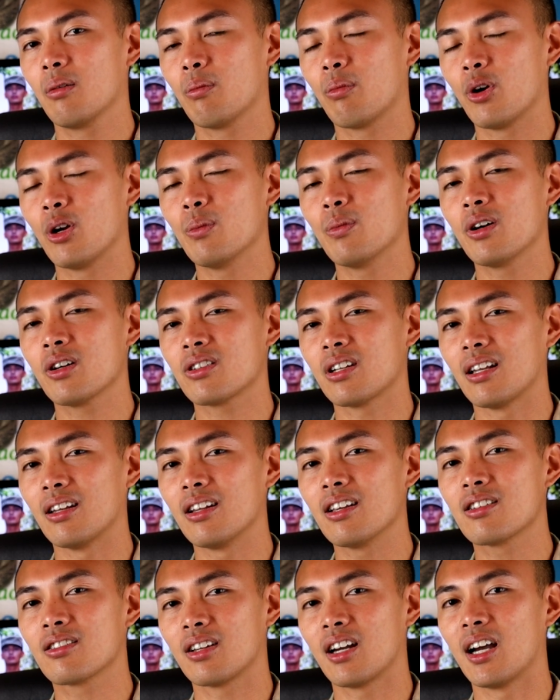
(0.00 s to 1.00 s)
pretty much at
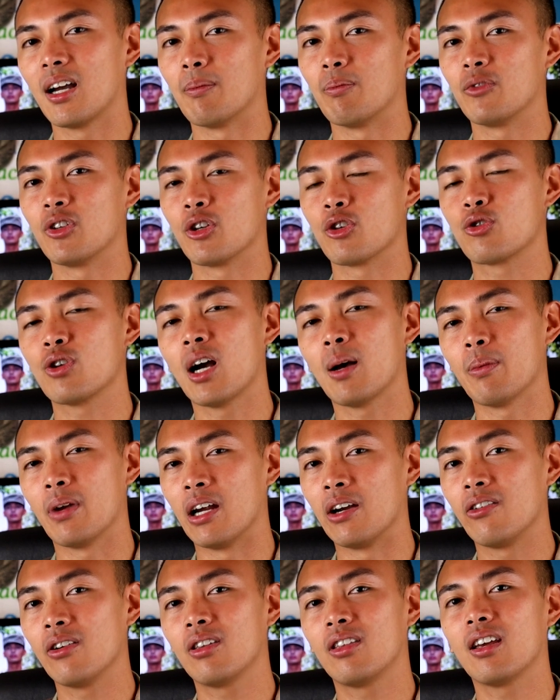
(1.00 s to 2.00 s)
this time, just drop
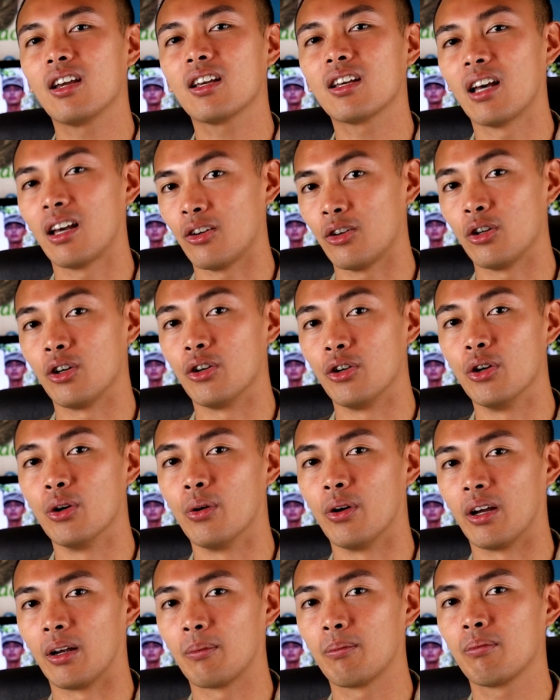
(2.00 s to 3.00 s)
everything that you're
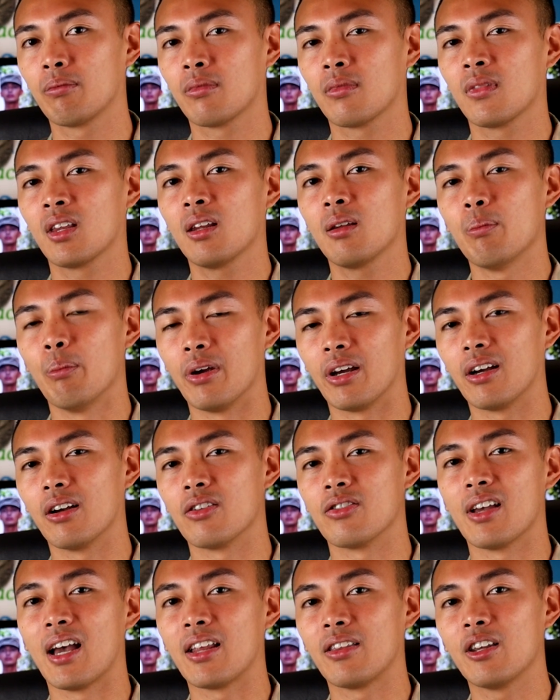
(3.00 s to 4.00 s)
doing,
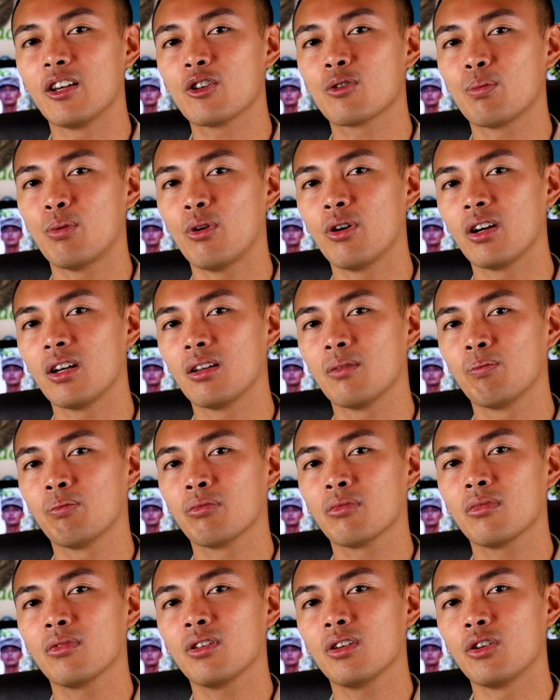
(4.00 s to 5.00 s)
because at this point,
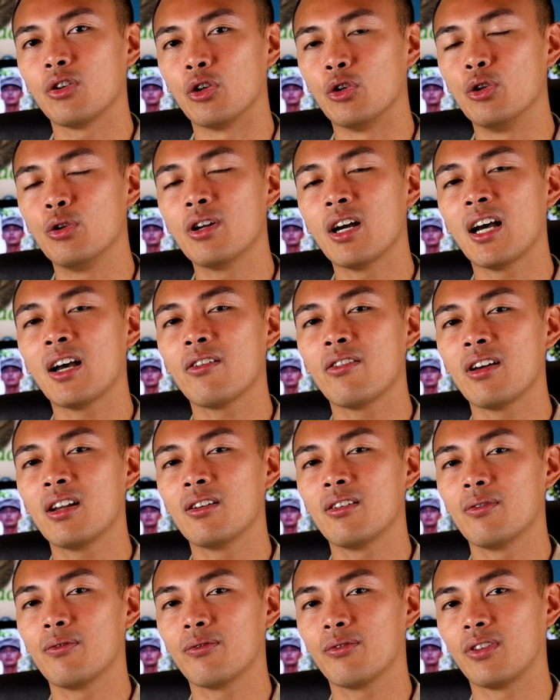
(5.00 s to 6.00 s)
you do not have
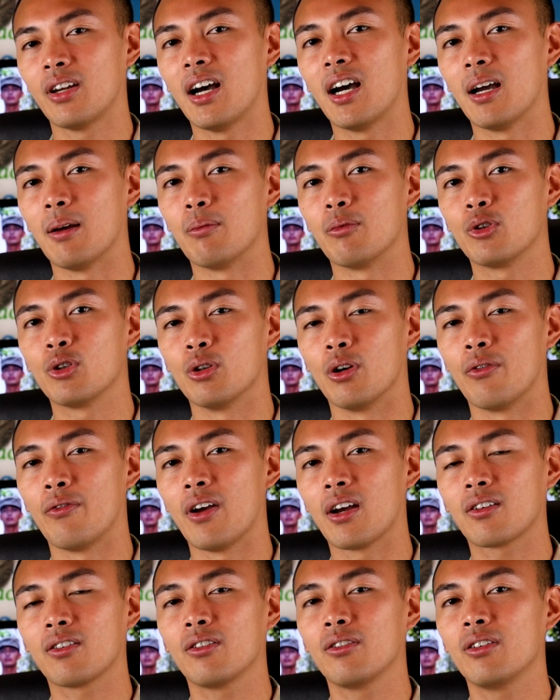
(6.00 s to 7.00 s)
enough time to
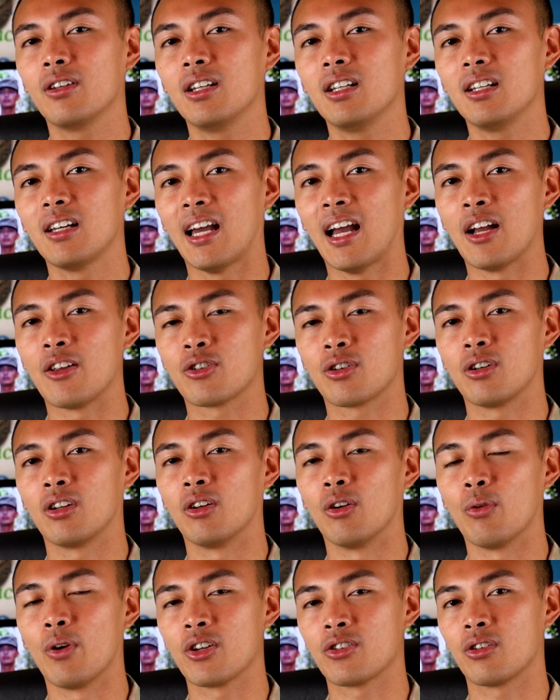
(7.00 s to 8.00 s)
effectively answer
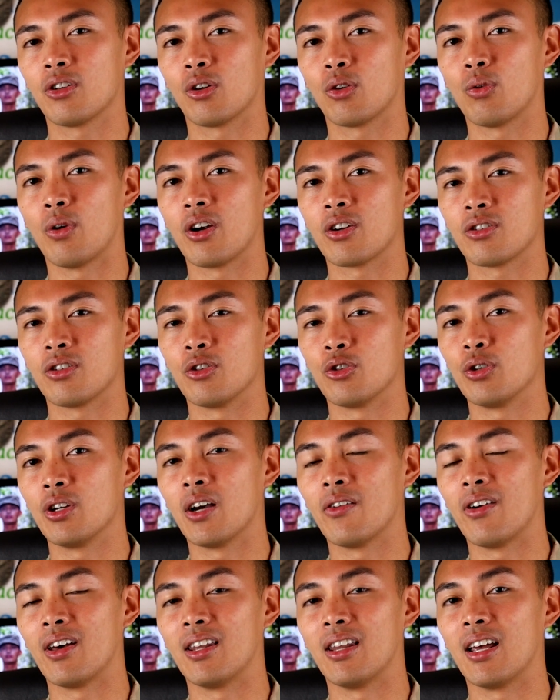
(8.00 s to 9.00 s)
the rest of the questions you
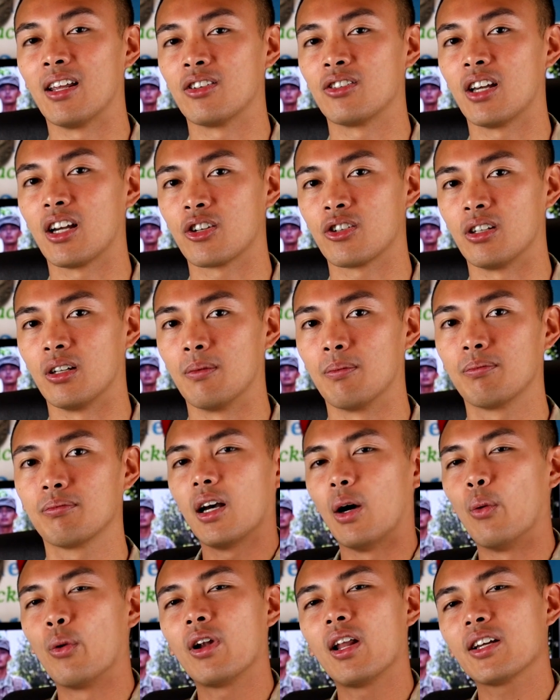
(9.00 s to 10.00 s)
have at that section.
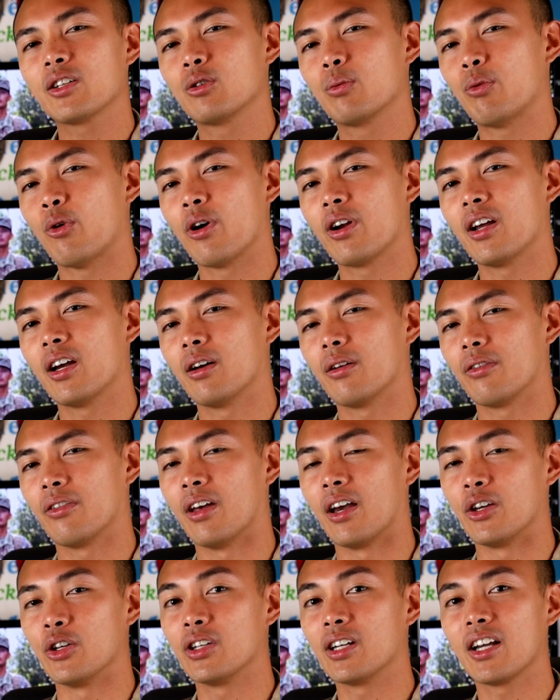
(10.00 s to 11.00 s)
I would like to point out
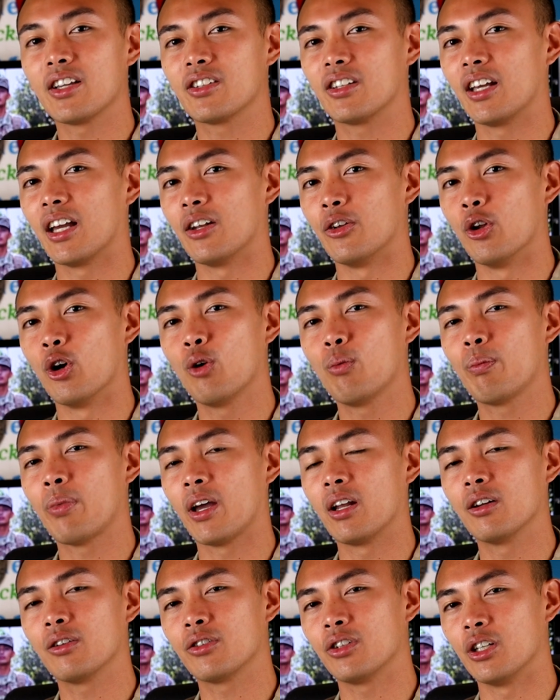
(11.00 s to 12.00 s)
that you guys get no
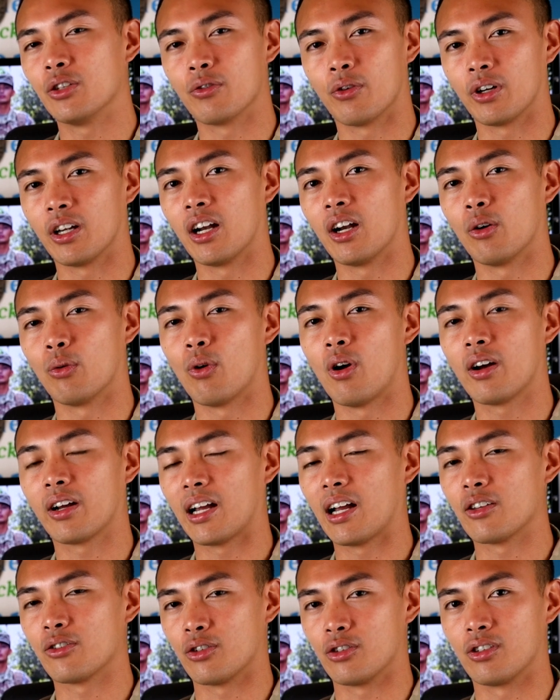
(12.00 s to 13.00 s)
penalties for getting wrong
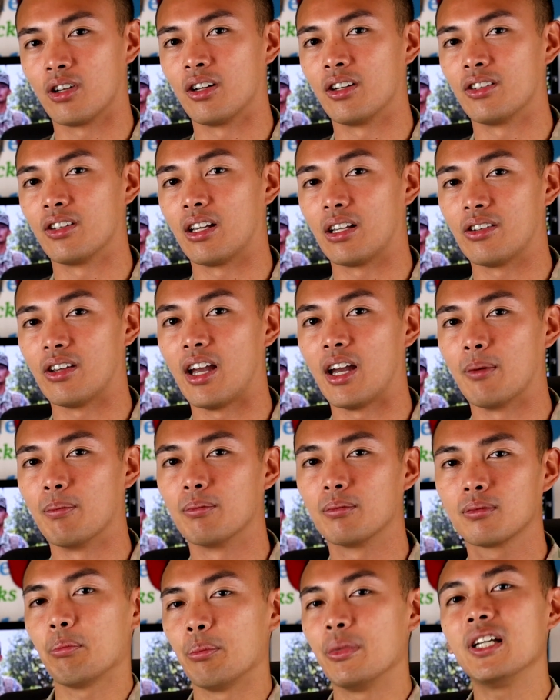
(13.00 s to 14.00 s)
answers on this exam.
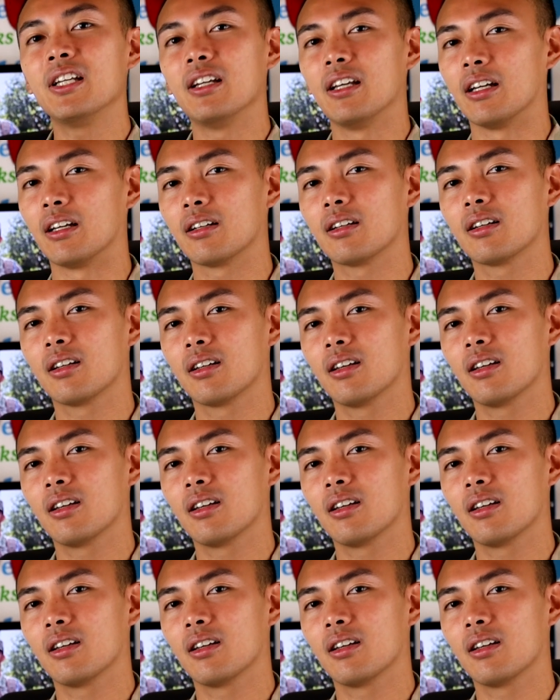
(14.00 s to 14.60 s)
Meaning,